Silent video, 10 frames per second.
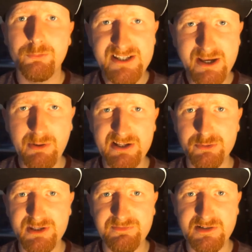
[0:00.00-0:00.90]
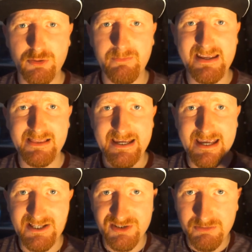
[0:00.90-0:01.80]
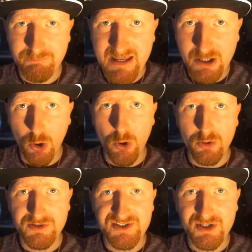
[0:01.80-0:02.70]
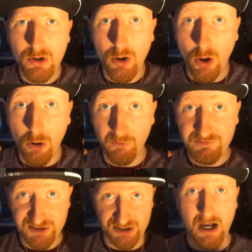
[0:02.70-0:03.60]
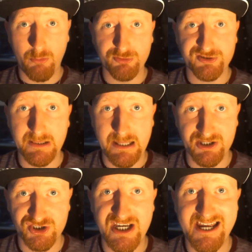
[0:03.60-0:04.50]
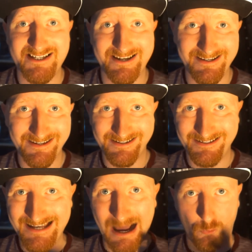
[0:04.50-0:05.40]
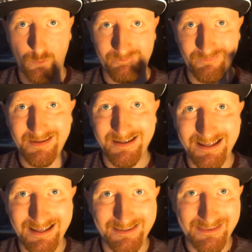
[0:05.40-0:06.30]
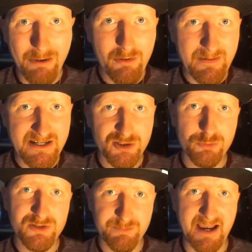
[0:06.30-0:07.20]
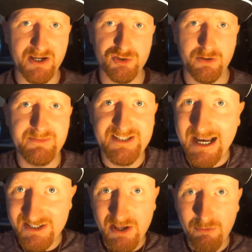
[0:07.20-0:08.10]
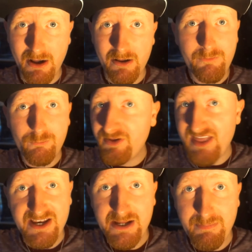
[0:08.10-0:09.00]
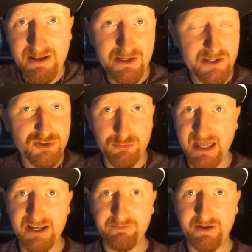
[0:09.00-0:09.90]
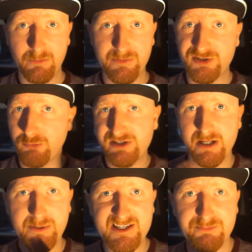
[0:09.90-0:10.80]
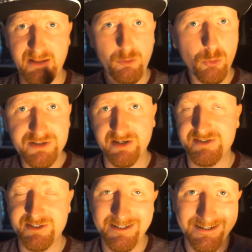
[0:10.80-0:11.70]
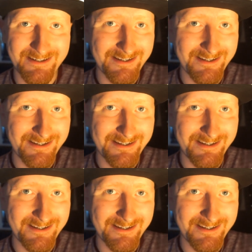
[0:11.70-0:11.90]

The reason I want to do this video mainly is because of Star Wars The Last Jedi. Now, there have been two spectrums, as there are with any opinions or with any film, there's always going to be a split audience.